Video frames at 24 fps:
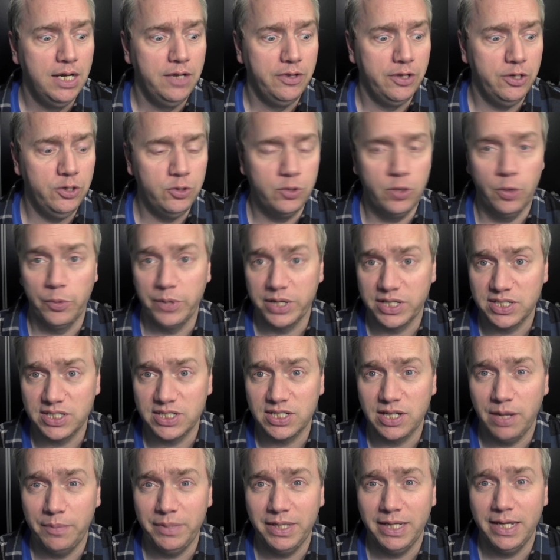the new codex is
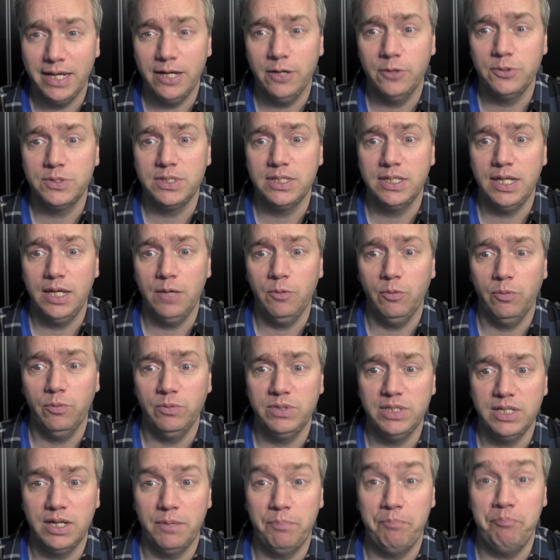coming out and they
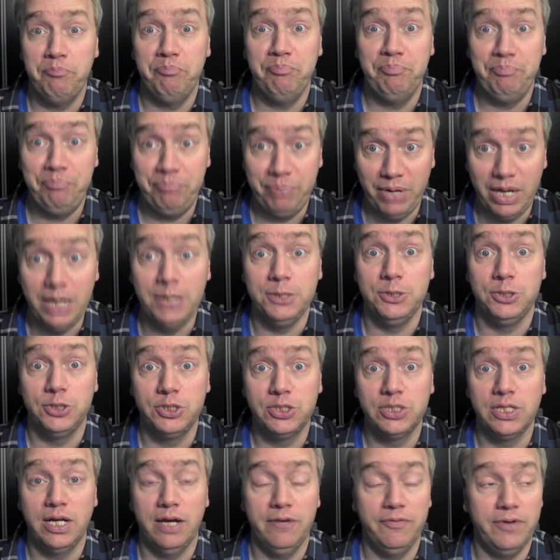did a
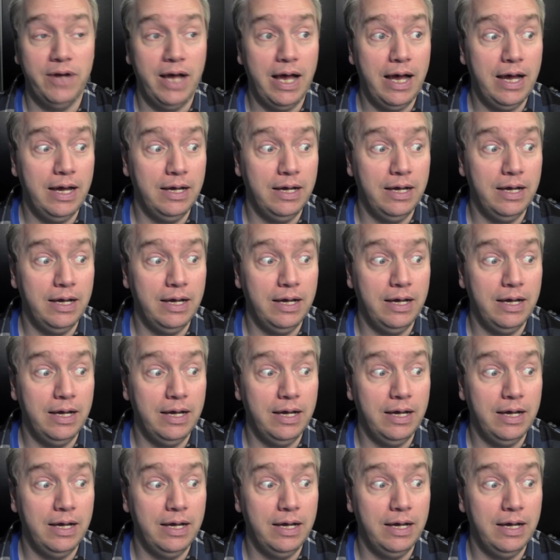bunch of